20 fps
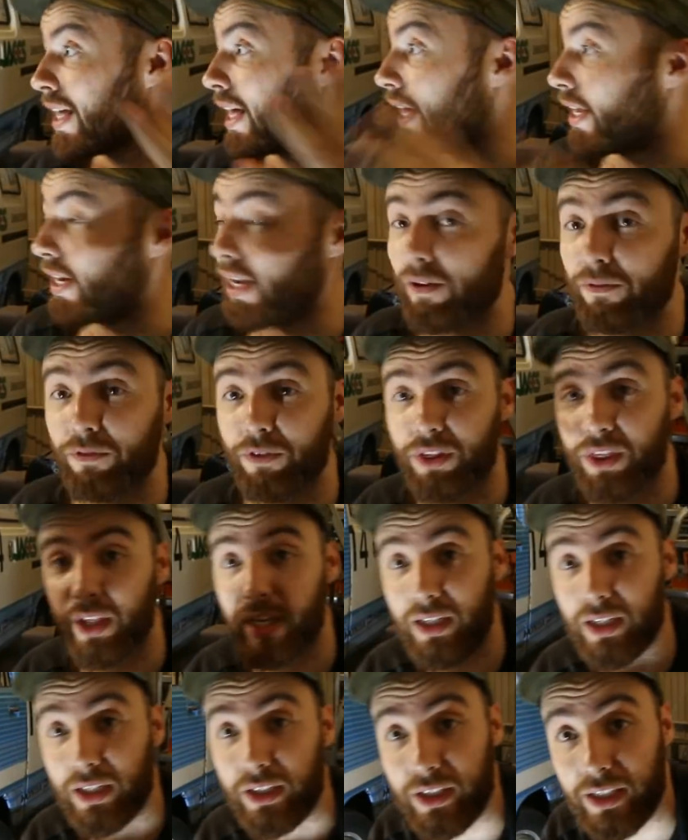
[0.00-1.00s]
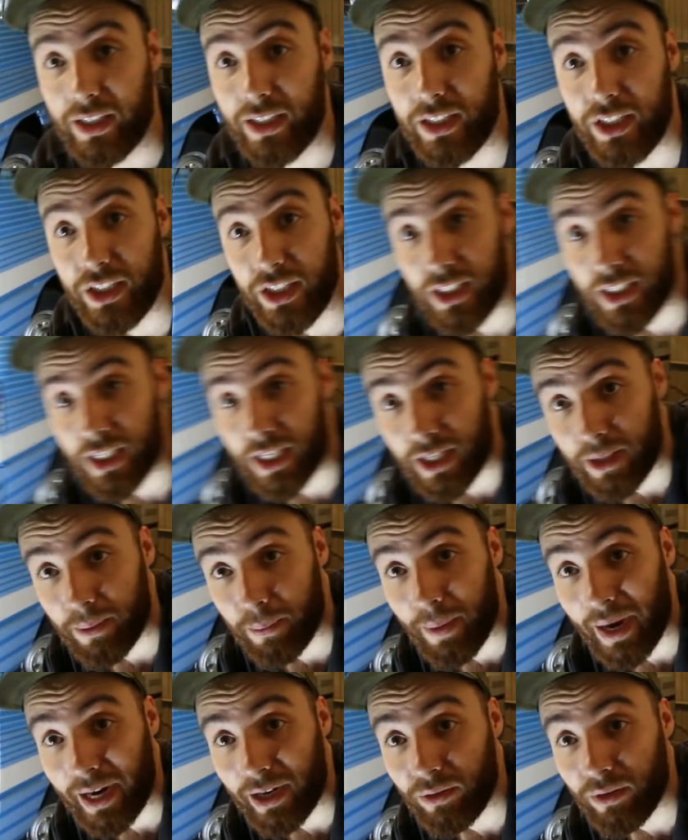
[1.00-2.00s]
and everything that you can see in the
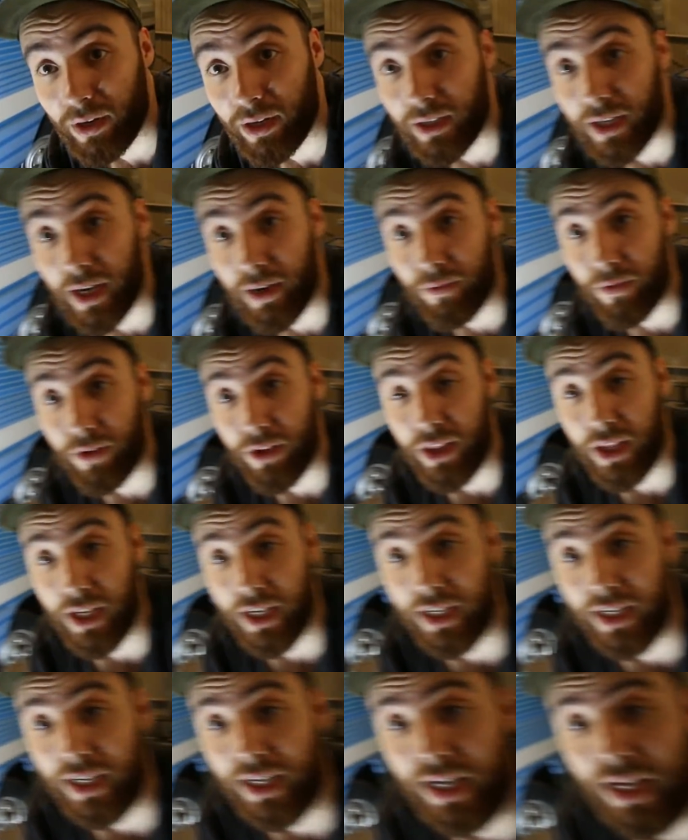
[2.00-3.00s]
background, everything